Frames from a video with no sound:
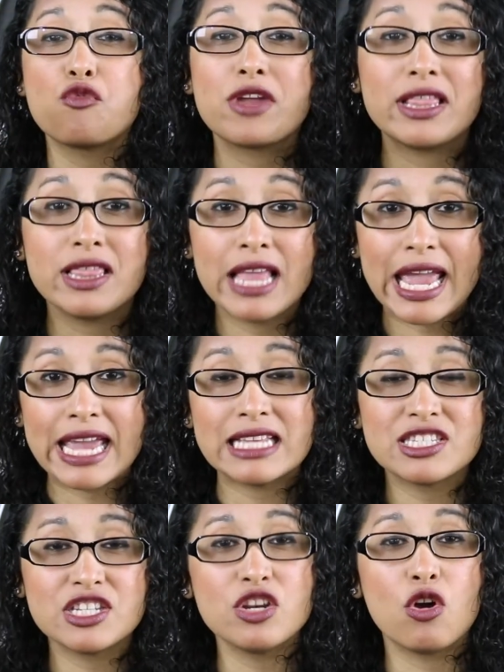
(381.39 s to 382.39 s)

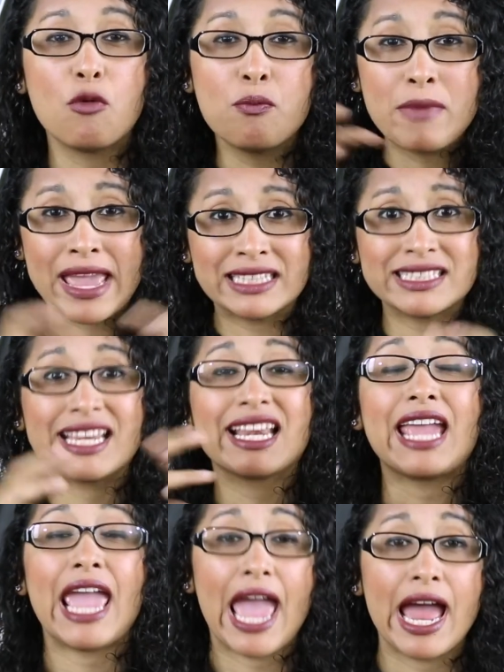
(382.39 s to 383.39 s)
relates, makes it
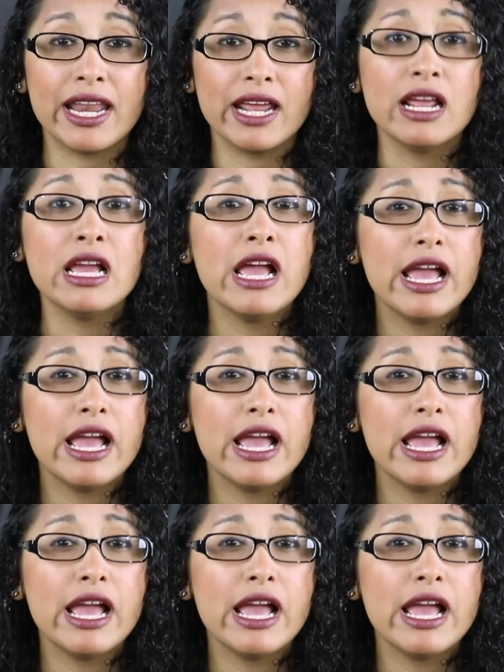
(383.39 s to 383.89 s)
canon.